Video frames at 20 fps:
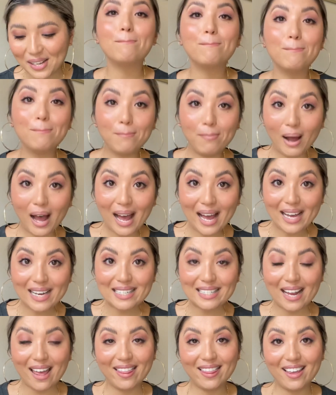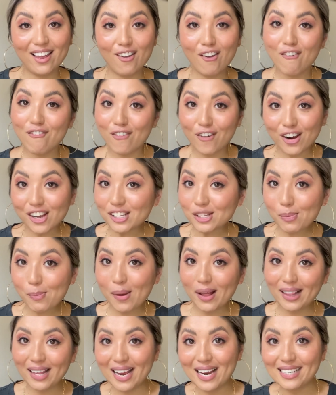But the first
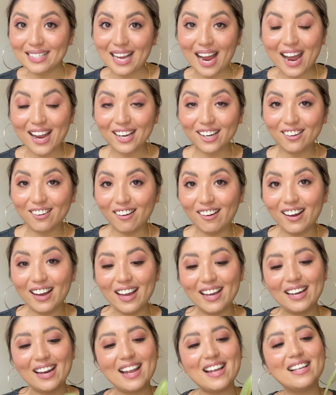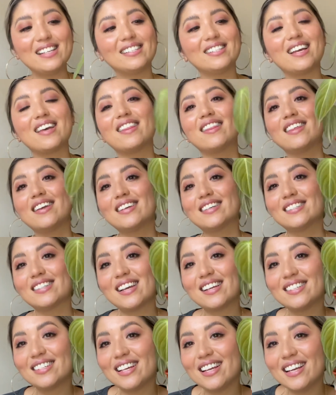plant I got is this
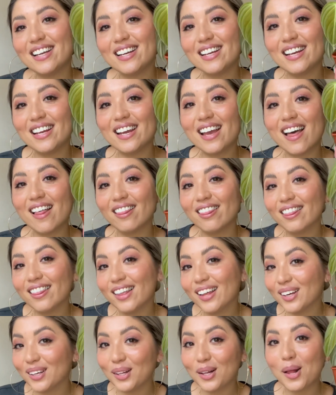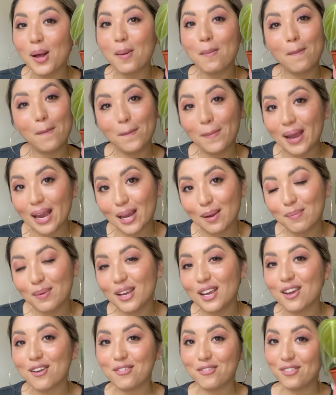teeny little
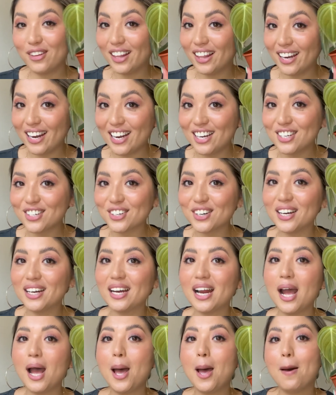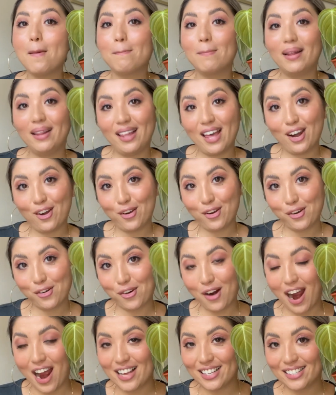baby Philodendron
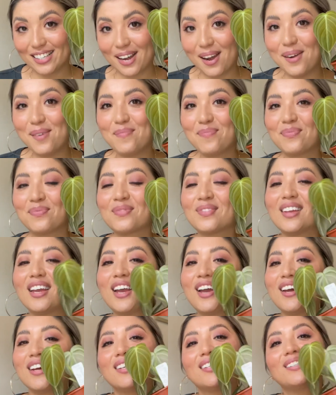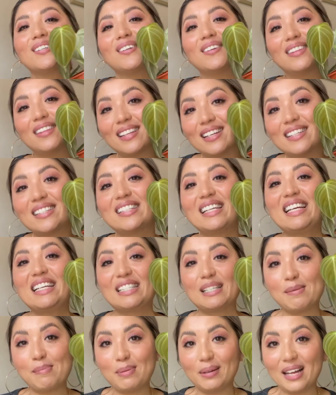Melanochrysum. So this is
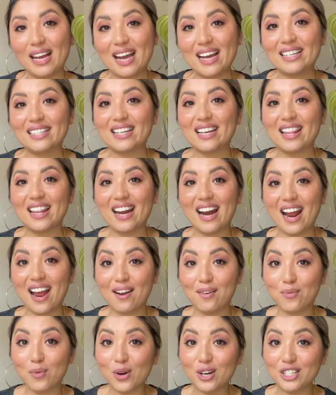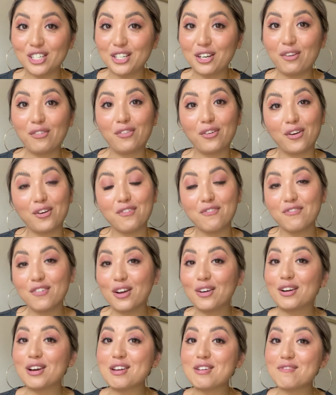a plant that I have wanted for a
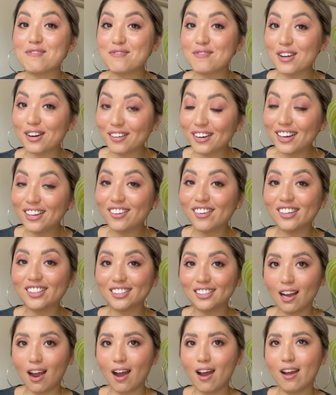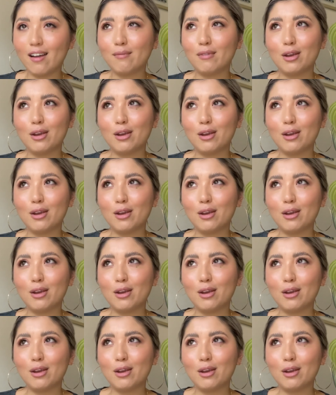very long time.